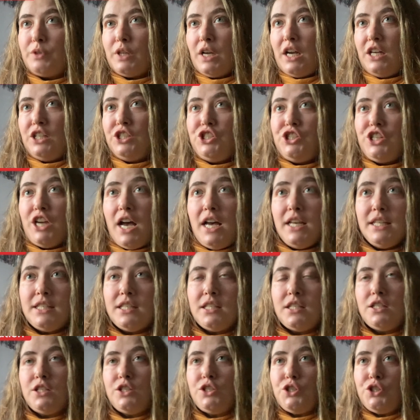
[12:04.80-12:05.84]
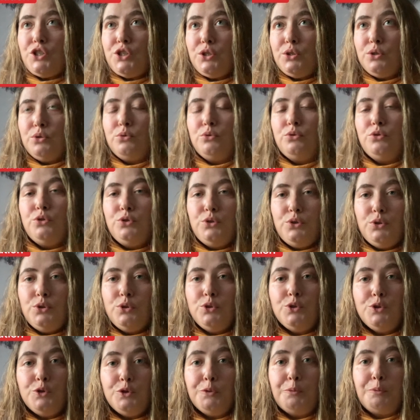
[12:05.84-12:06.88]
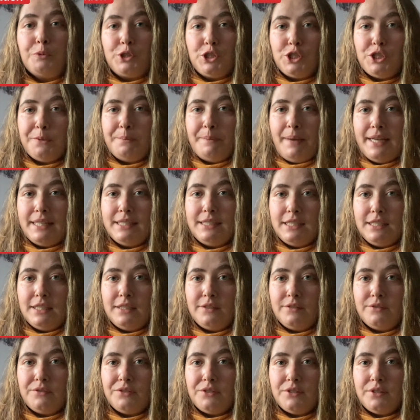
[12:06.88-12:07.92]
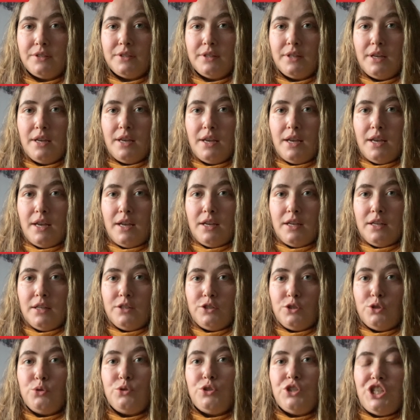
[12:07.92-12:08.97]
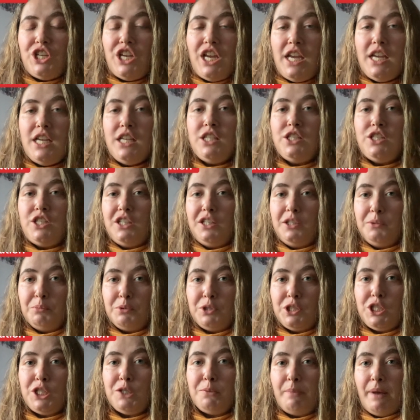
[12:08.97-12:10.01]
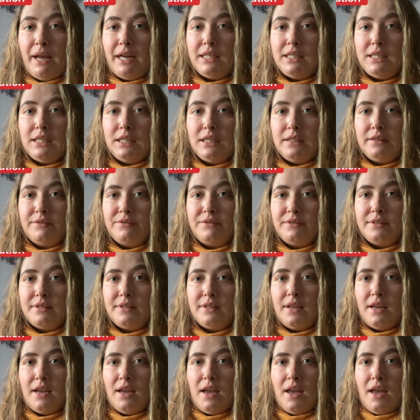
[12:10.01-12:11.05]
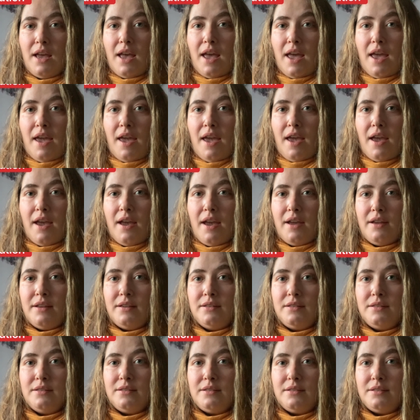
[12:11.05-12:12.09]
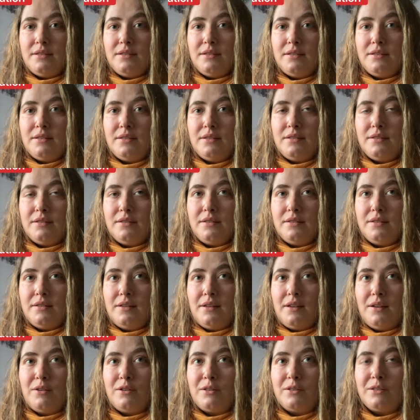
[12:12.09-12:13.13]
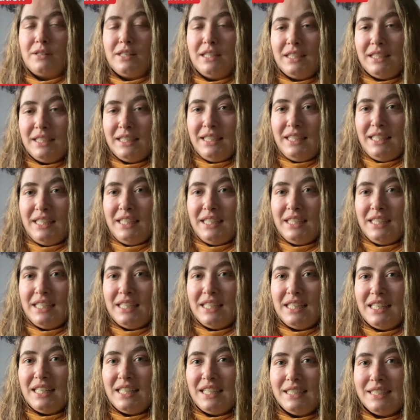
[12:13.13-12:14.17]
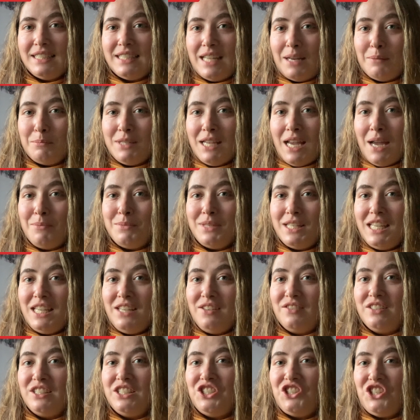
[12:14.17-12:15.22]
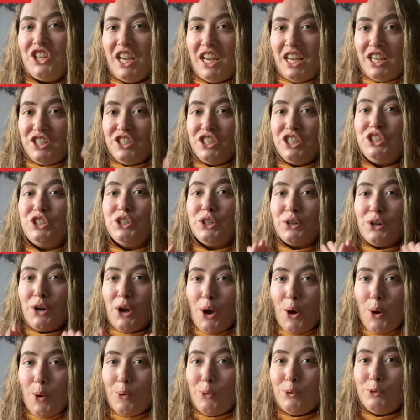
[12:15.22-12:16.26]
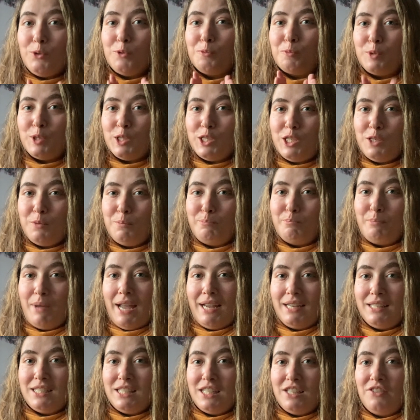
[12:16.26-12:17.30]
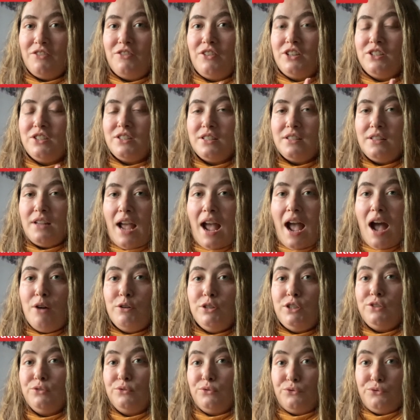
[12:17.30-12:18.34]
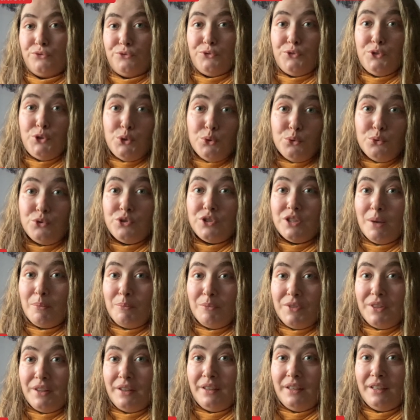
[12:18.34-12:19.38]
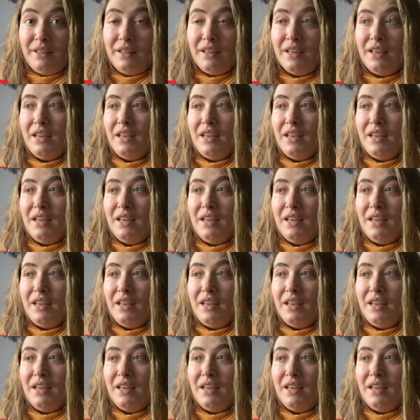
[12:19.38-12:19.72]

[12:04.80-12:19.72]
adjust to new perspectives, to changing perspectives, and really sometimes even changing your own perspective on how you view something